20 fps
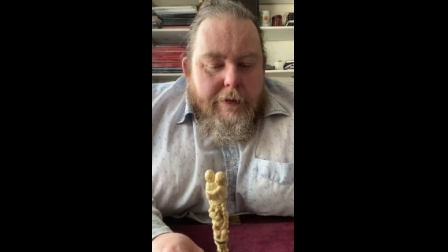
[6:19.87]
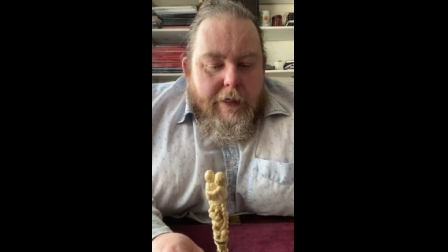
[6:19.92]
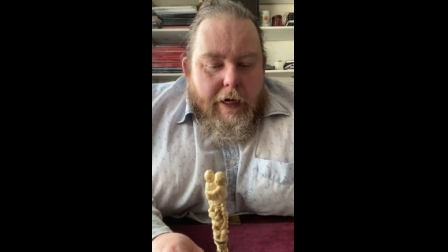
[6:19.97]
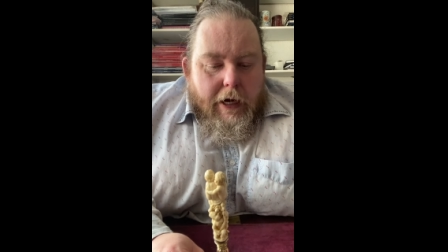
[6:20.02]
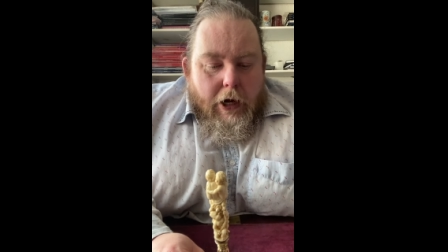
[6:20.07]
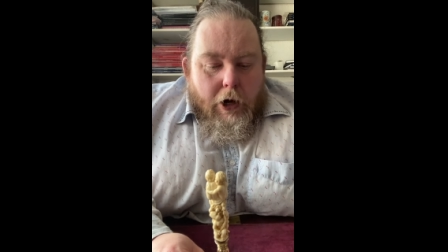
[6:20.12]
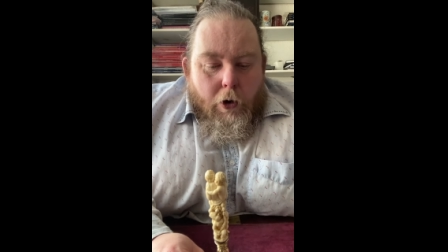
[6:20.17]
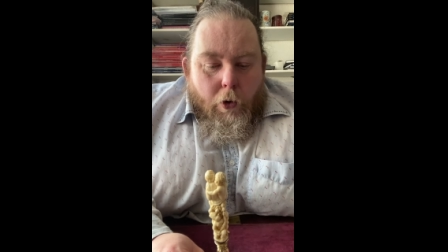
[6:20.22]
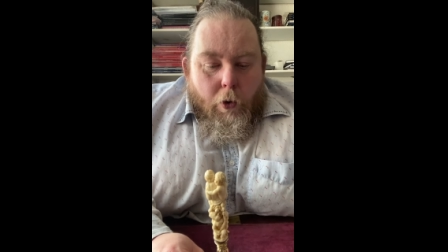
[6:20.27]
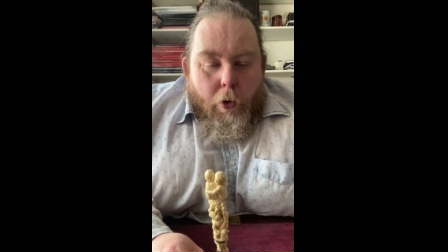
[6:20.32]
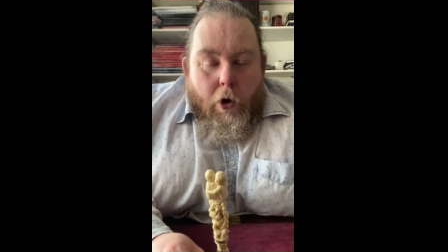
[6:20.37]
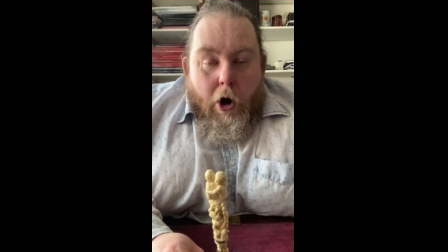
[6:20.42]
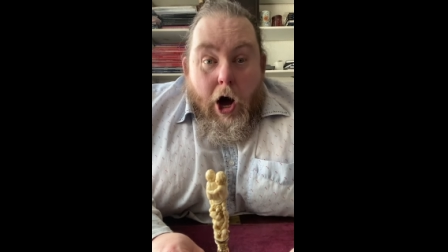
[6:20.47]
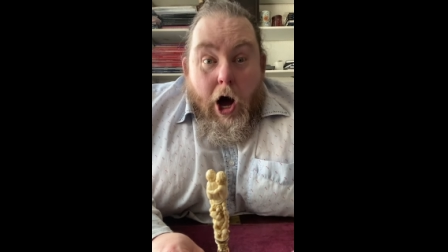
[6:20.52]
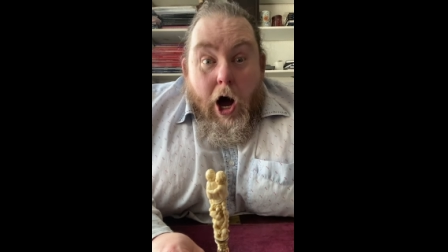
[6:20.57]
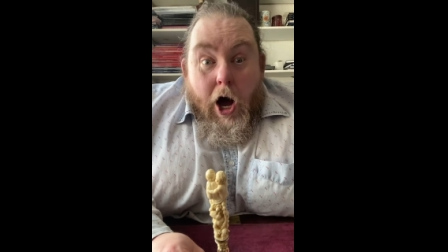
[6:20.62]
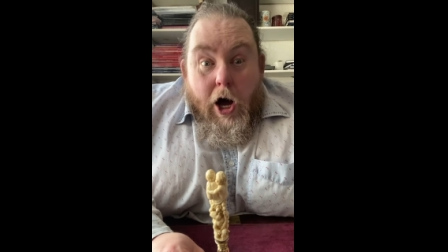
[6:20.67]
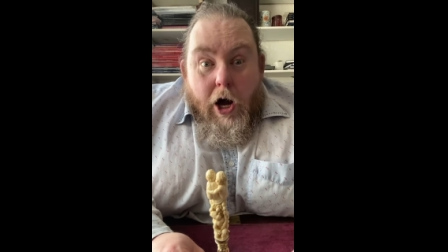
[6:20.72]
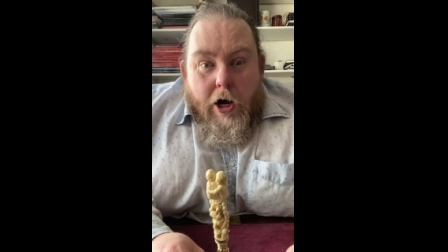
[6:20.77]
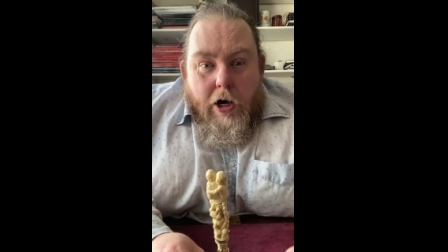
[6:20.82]
or
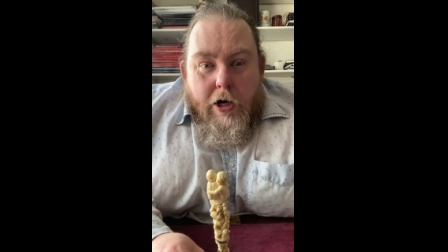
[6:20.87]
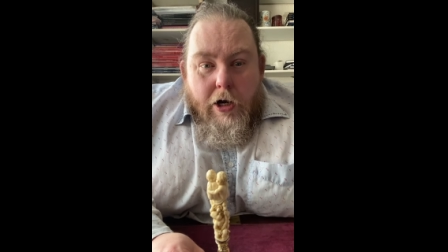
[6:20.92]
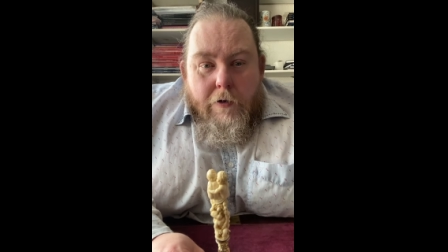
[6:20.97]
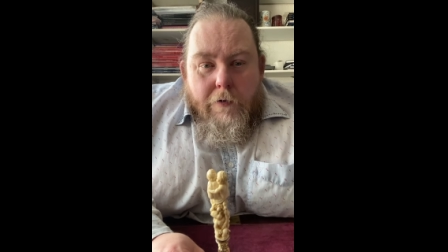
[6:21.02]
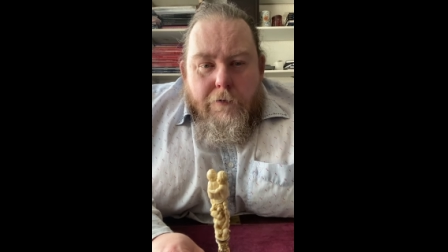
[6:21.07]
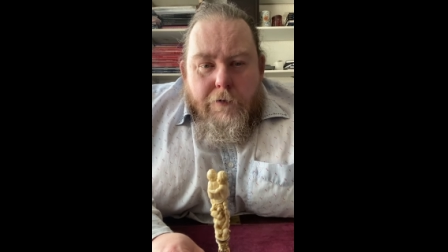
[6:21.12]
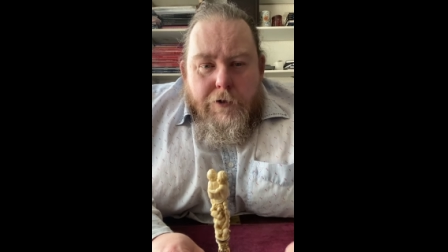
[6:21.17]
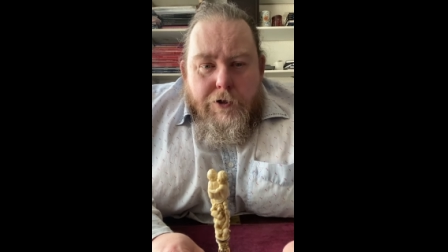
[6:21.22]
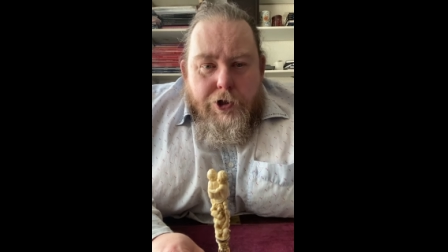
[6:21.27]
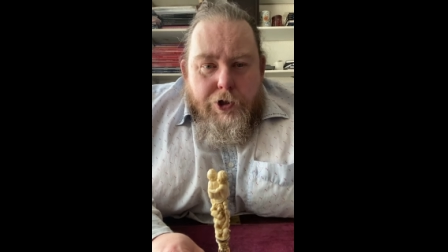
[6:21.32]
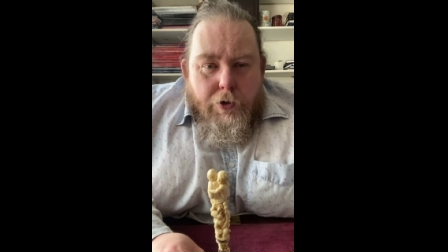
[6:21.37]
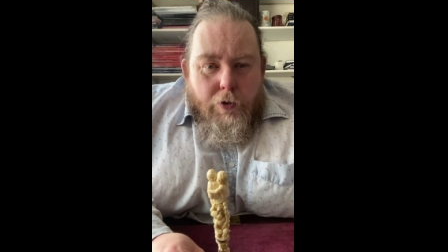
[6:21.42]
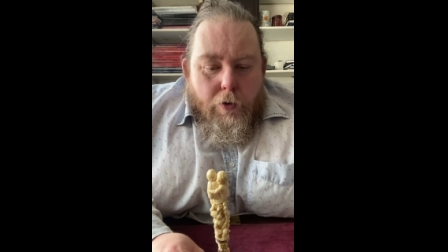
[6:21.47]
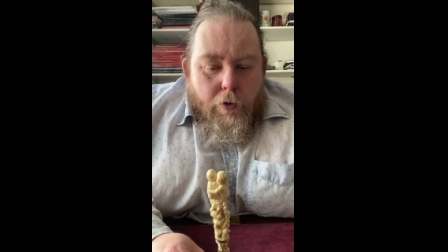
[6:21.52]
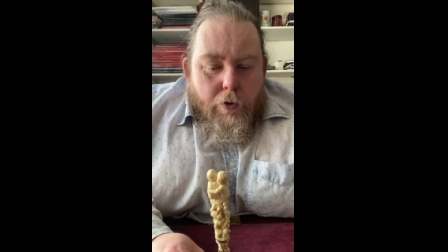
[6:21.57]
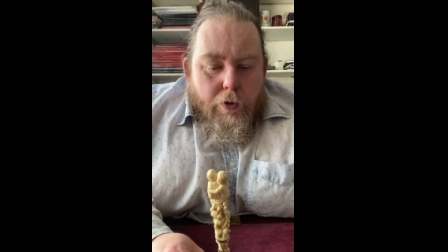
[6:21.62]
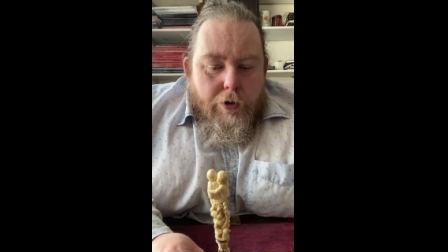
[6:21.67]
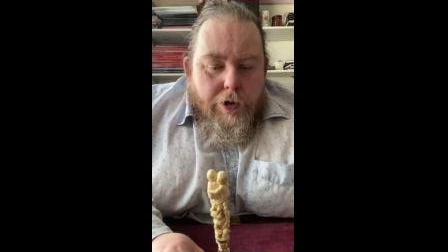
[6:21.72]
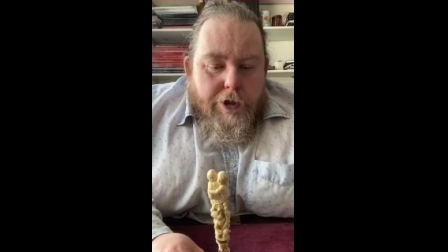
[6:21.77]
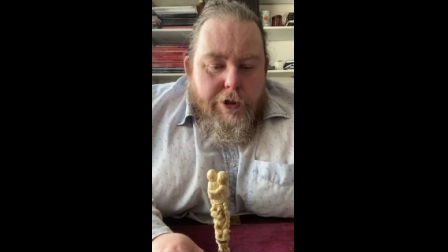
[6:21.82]
ARC for
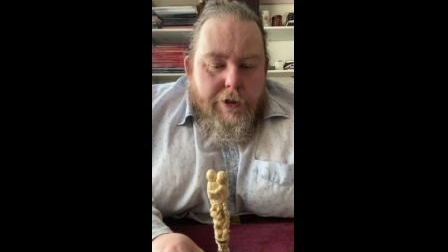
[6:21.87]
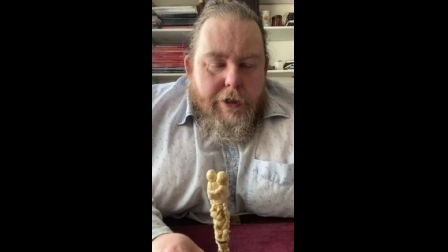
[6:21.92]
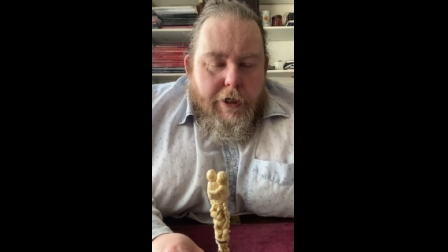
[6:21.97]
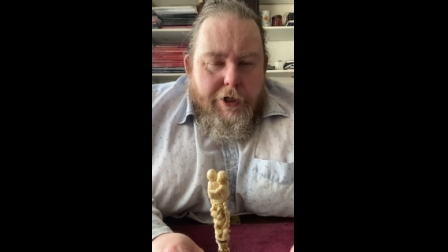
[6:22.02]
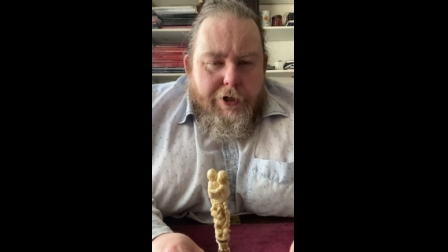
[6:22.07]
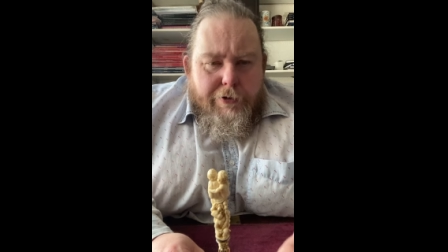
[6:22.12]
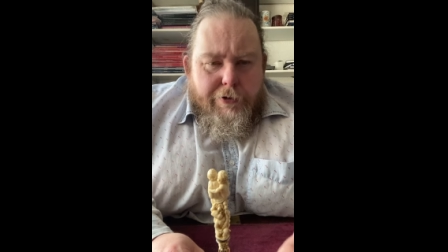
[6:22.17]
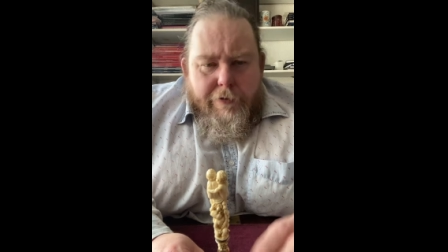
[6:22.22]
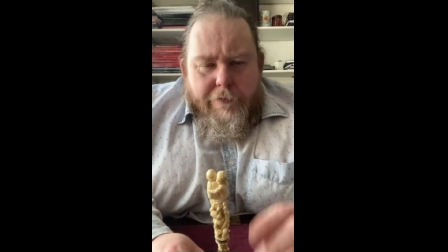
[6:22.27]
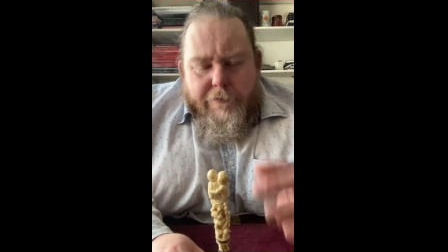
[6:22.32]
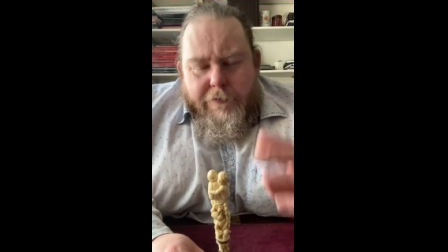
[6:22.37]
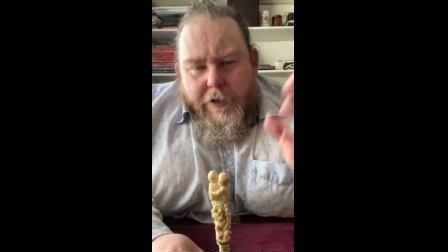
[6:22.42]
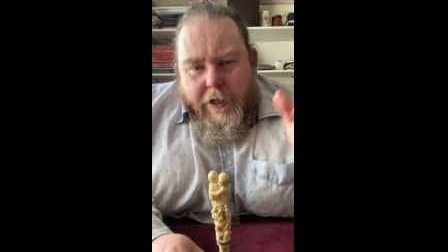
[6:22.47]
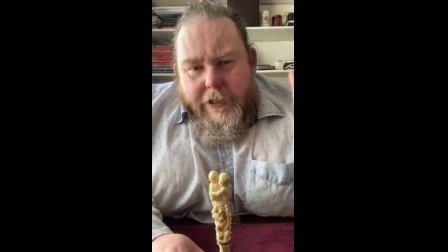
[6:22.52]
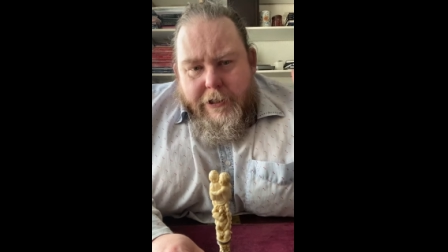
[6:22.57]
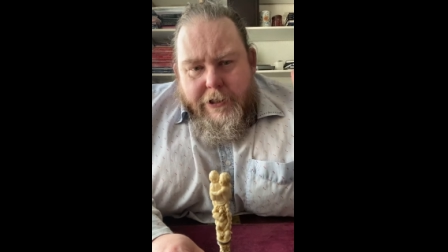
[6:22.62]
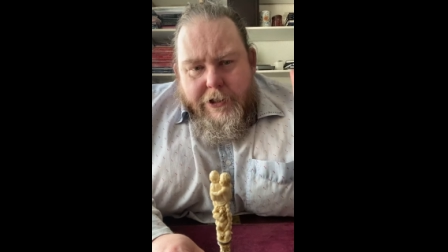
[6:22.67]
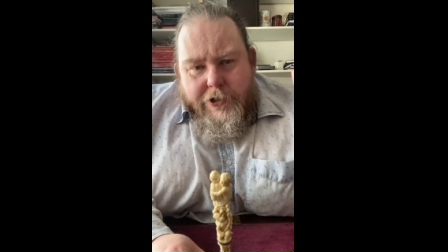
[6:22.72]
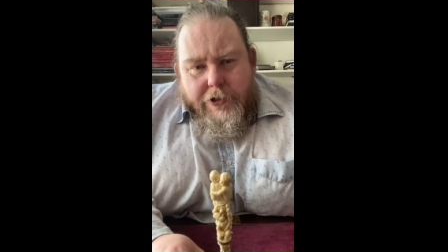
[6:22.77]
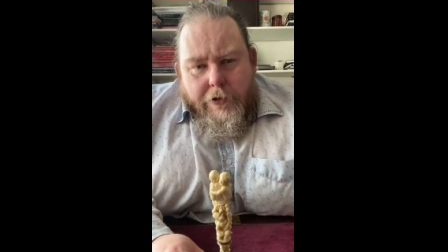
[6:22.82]
short, and you can
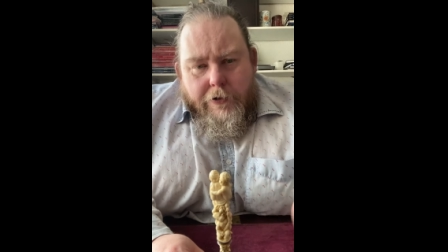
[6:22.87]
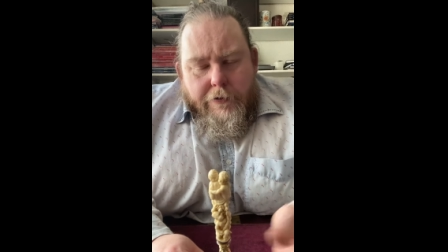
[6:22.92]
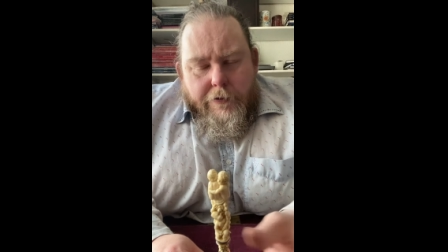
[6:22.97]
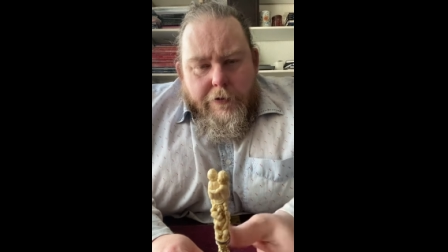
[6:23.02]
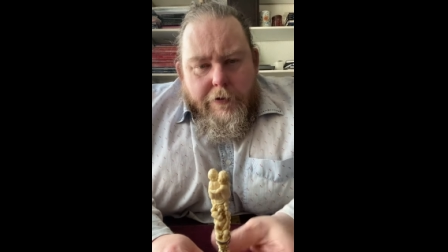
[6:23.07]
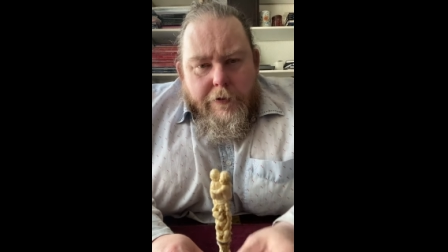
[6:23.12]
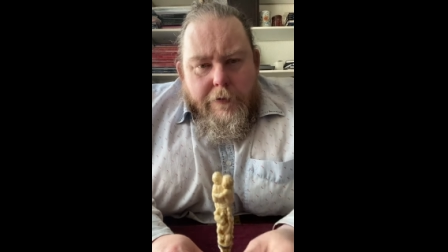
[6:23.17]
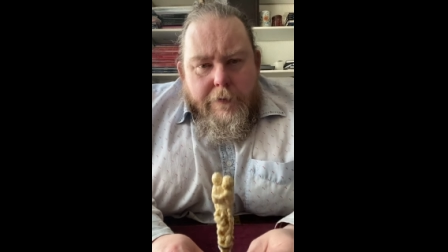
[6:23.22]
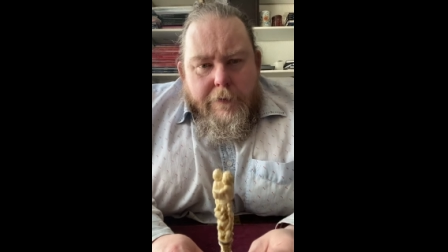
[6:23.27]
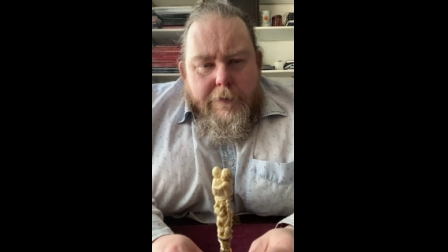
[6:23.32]
find it on